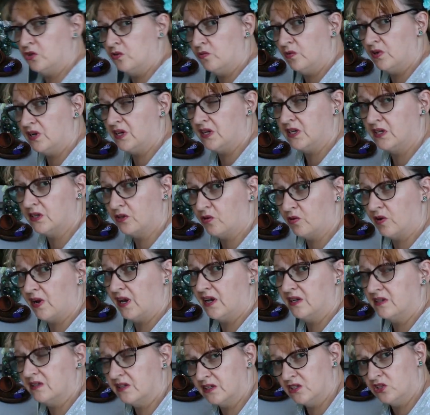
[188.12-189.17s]
you're really
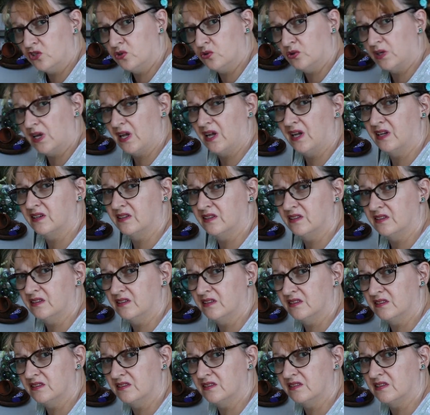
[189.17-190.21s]
creating in your garden
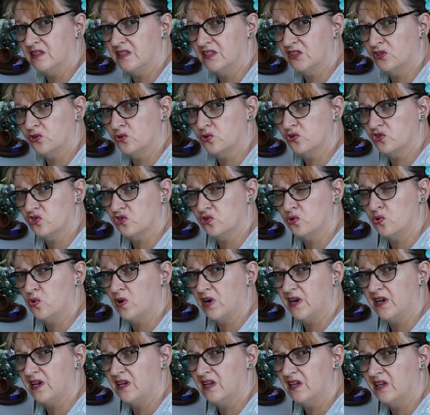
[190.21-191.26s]
is a little
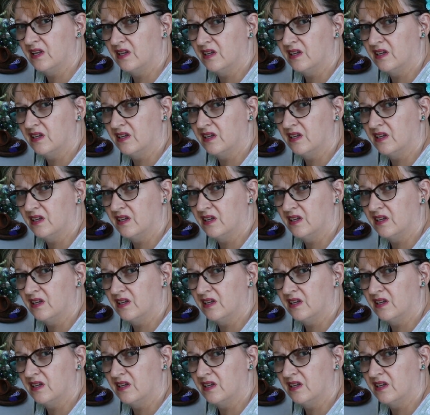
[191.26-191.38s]
story.